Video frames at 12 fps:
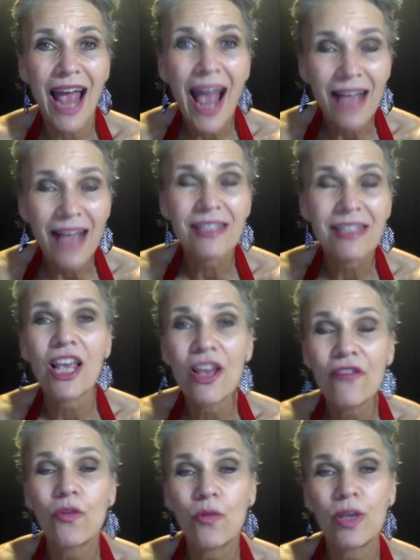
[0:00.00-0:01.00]
ask
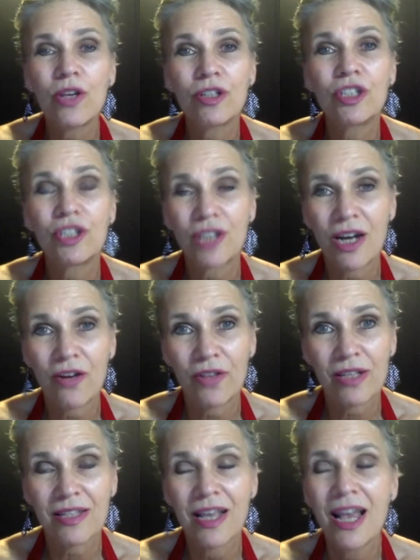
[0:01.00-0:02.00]
if we could share
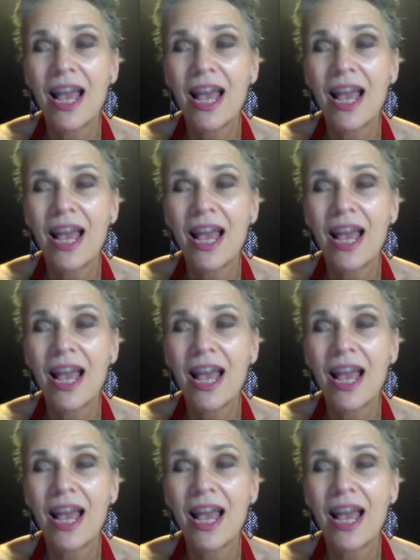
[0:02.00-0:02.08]
this